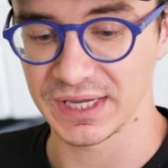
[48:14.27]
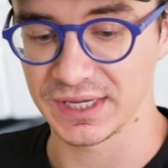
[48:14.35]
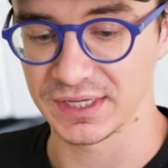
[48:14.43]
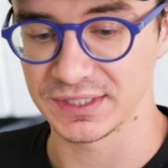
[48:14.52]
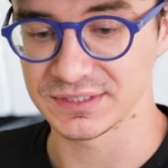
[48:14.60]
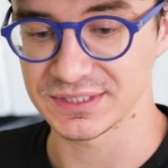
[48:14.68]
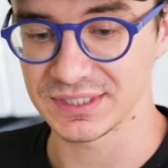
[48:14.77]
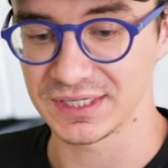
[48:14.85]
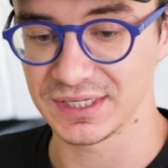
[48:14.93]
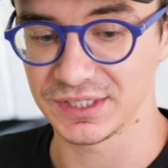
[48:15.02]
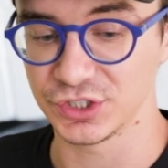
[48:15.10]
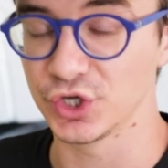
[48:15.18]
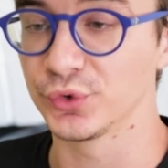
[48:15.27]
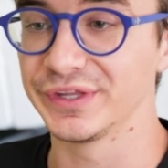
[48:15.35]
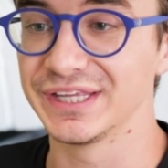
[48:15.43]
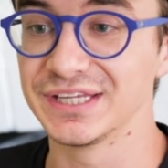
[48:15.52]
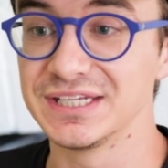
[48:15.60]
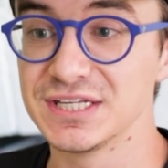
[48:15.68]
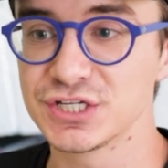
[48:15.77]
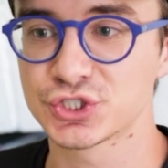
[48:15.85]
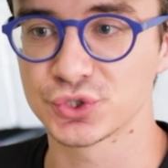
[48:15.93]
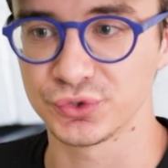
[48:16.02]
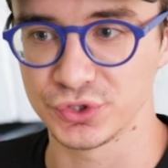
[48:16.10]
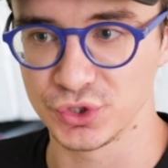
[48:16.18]
and, you know, the
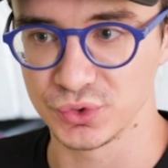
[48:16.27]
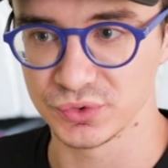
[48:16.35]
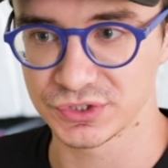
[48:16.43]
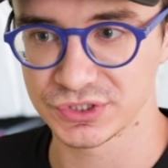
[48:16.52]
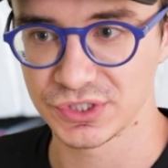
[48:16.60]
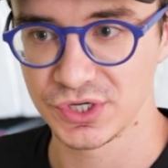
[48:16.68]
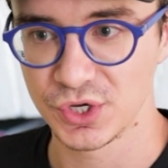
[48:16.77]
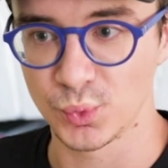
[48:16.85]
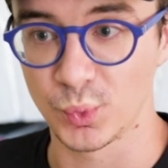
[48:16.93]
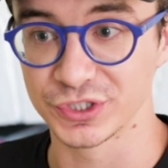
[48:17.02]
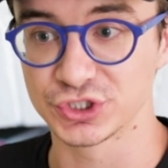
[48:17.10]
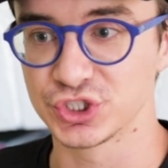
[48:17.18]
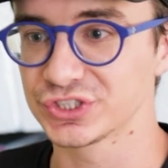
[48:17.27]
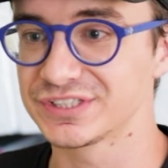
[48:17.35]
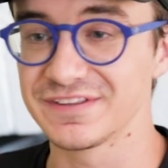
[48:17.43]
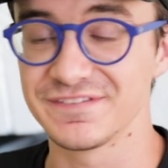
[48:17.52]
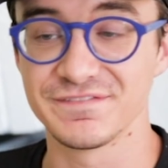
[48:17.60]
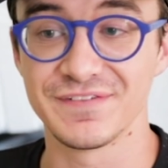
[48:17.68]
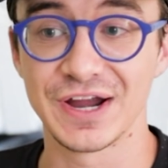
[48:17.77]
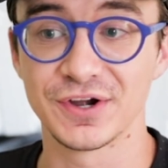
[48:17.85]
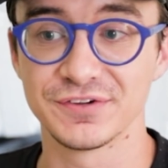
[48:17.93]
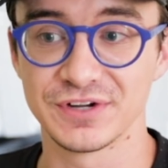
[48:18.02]
initial news was just the very,